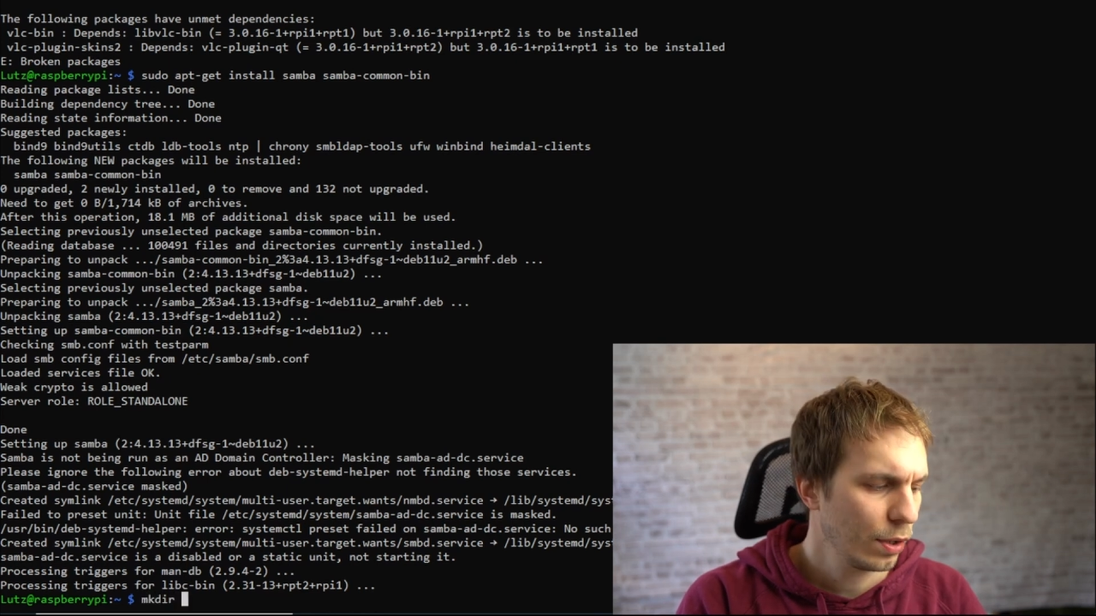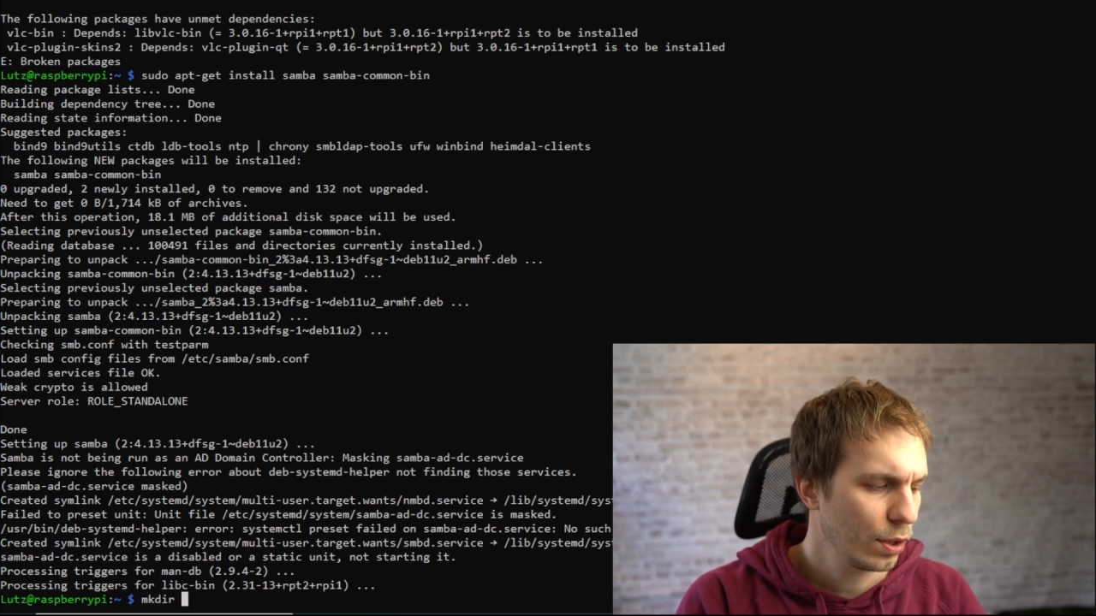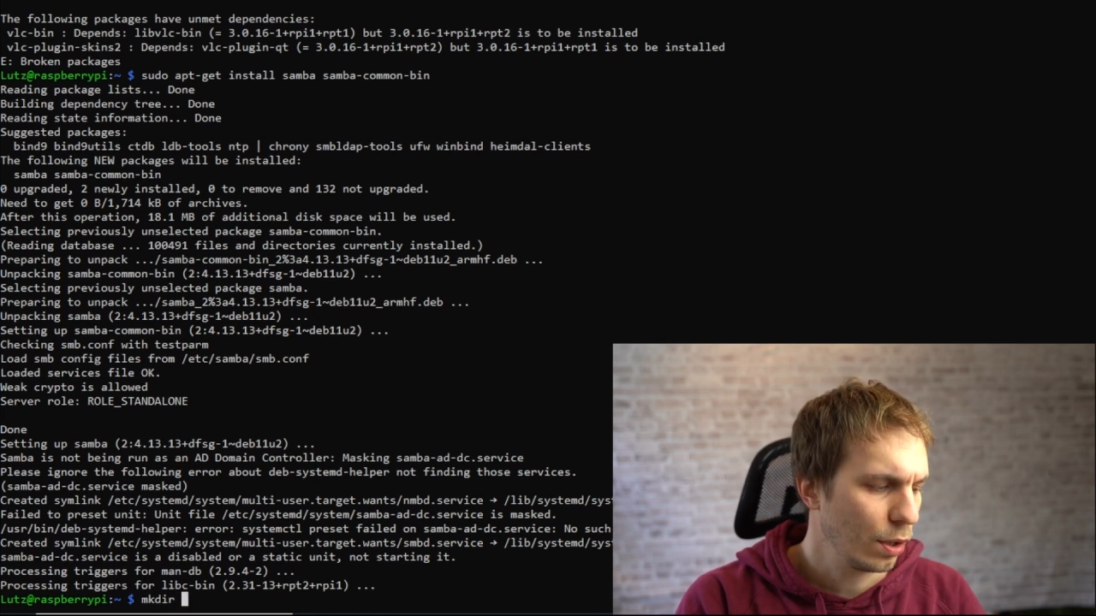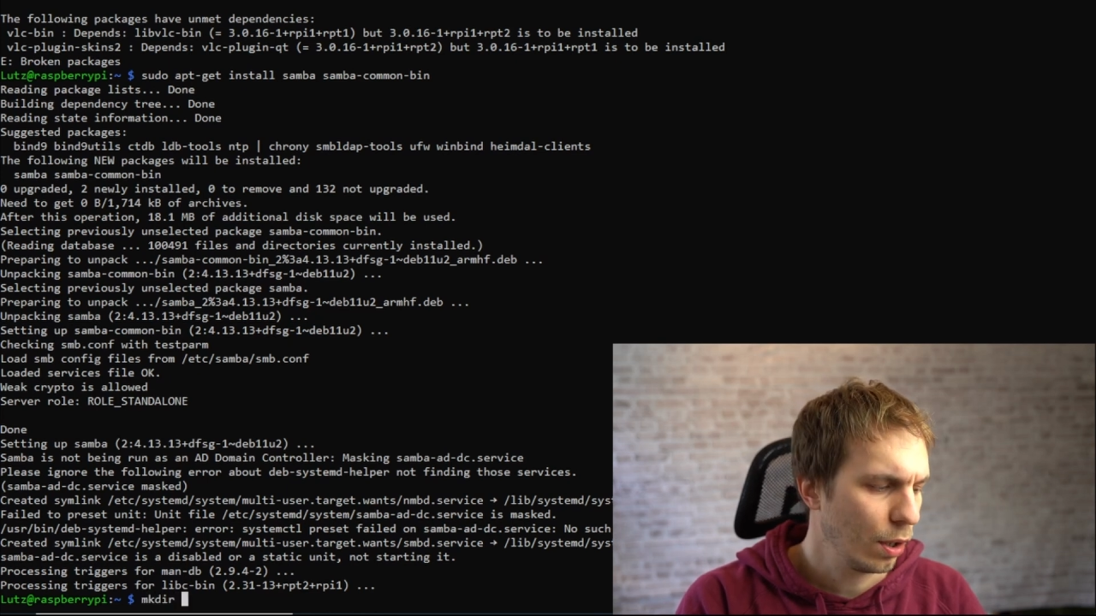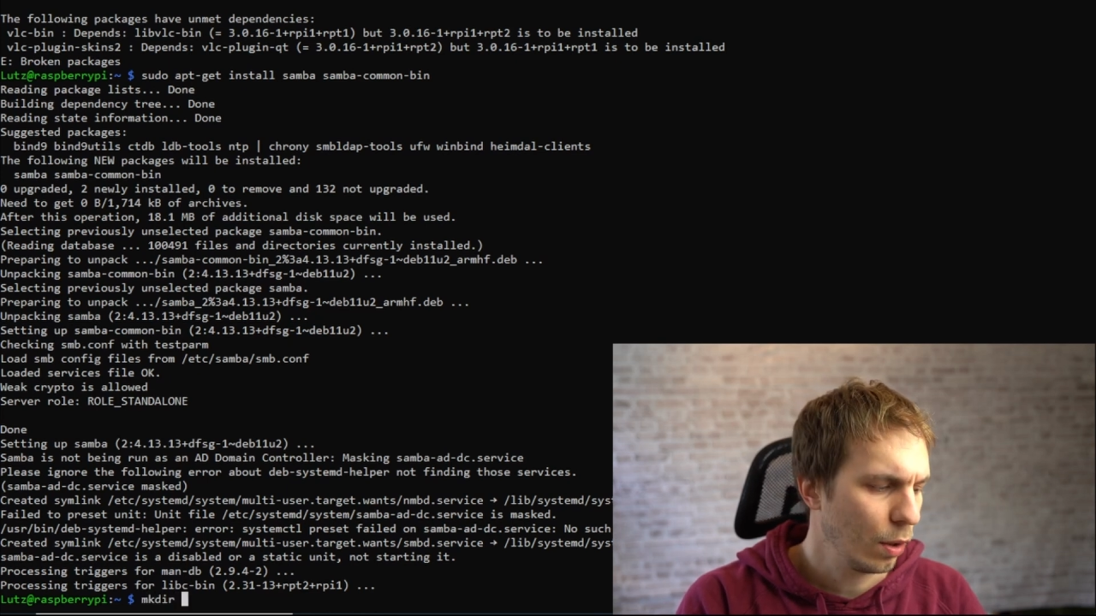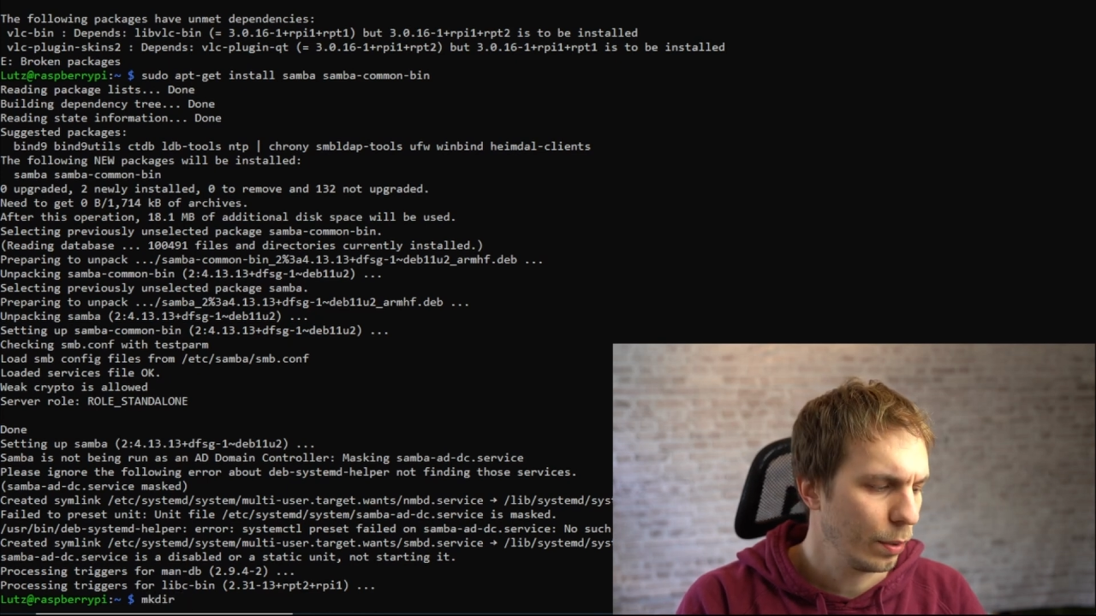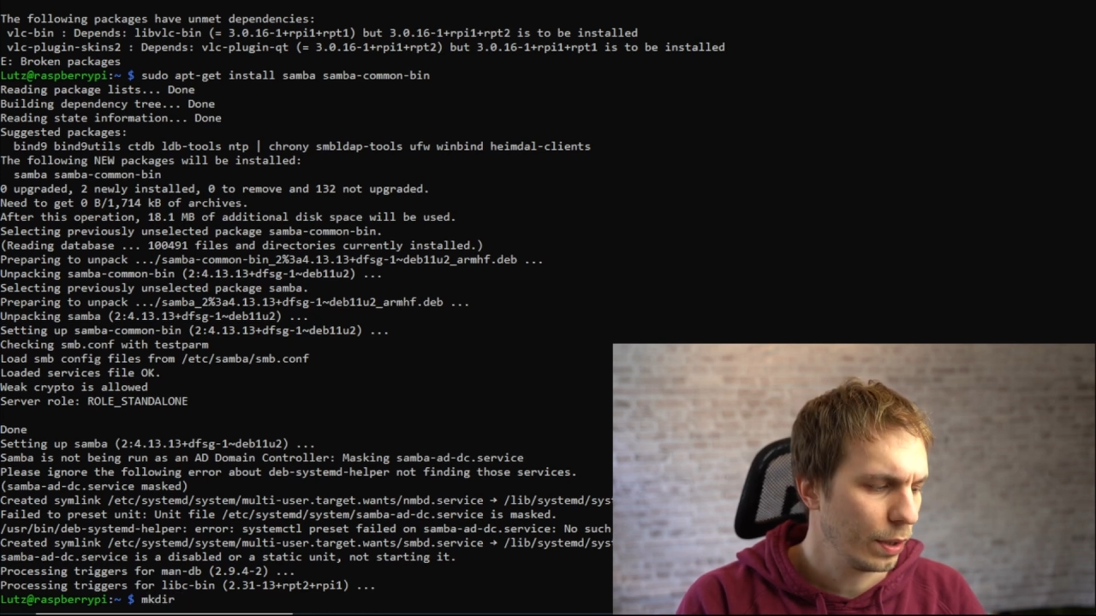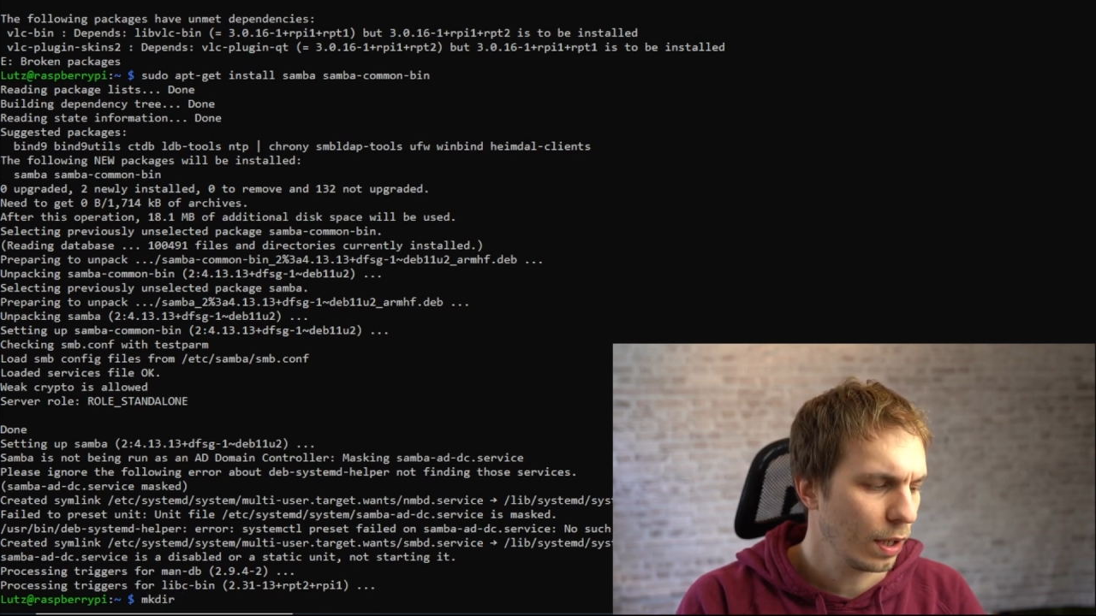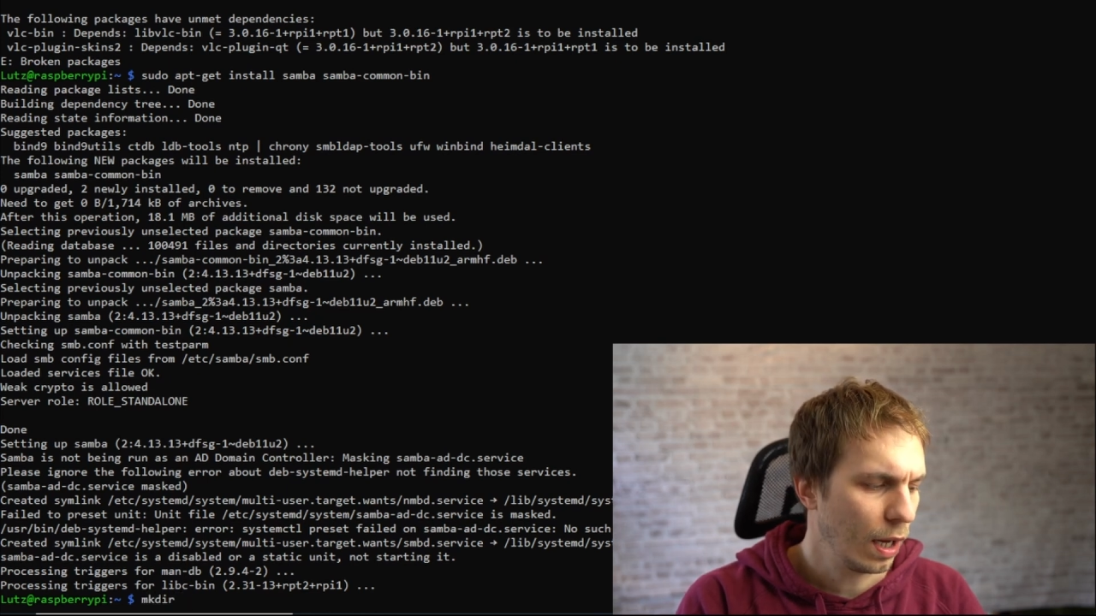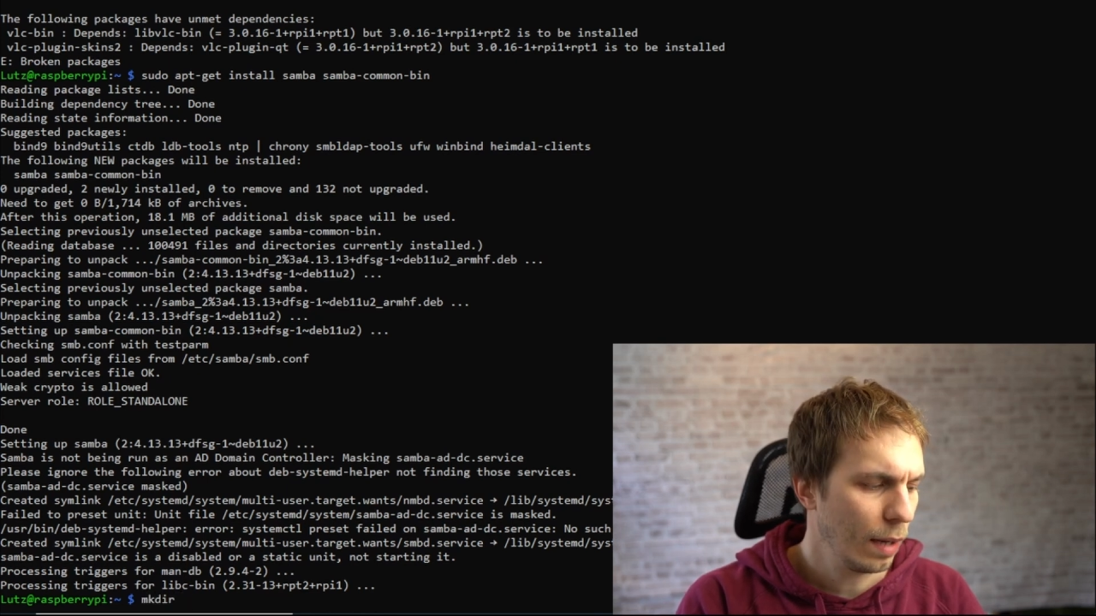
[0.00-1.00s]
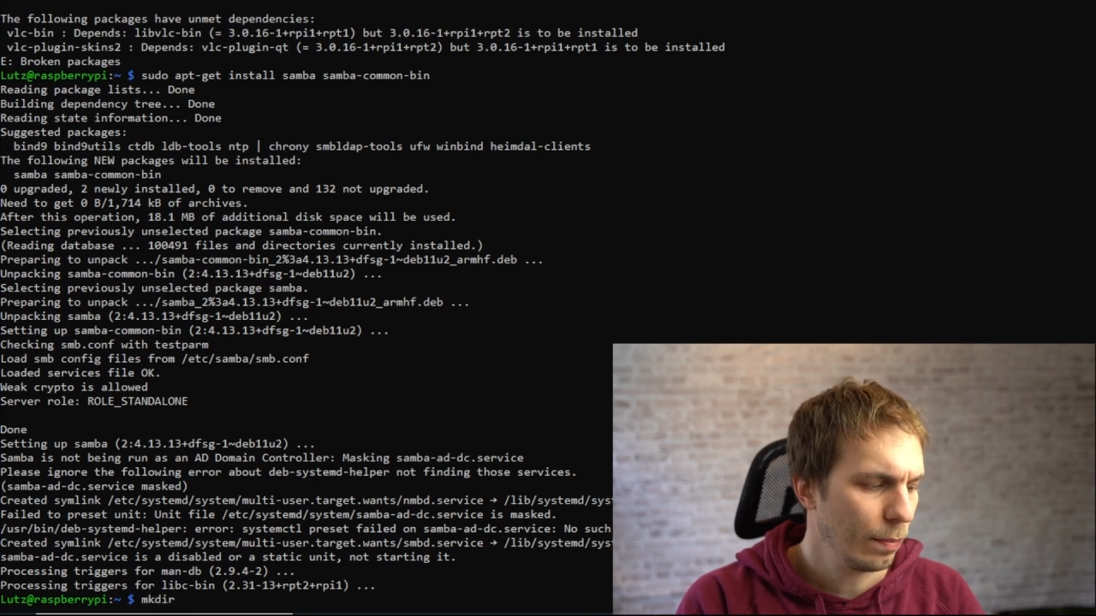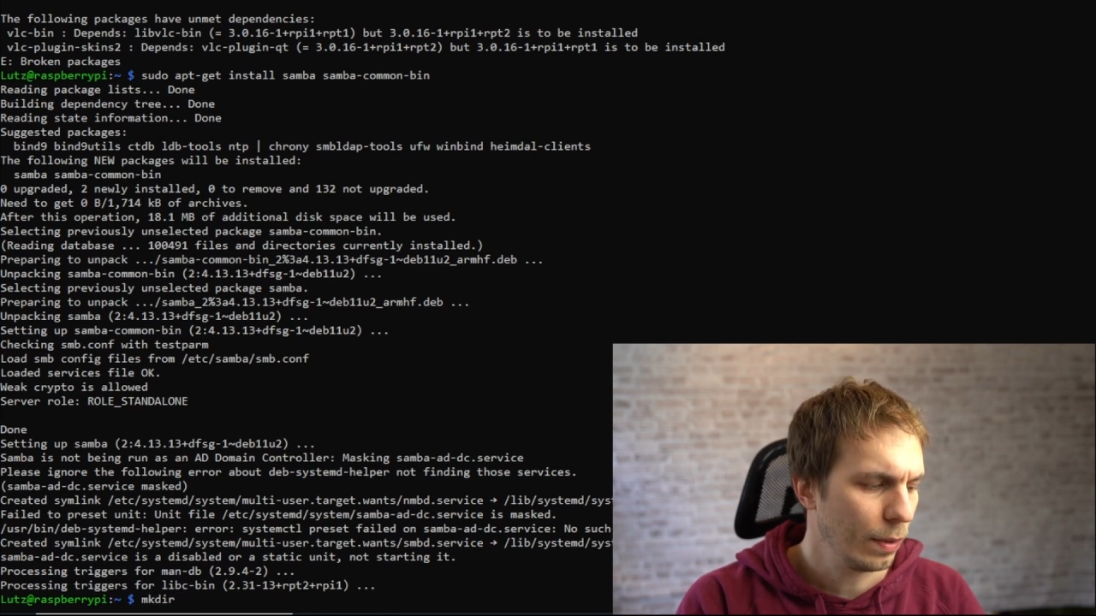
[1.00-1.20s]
So we type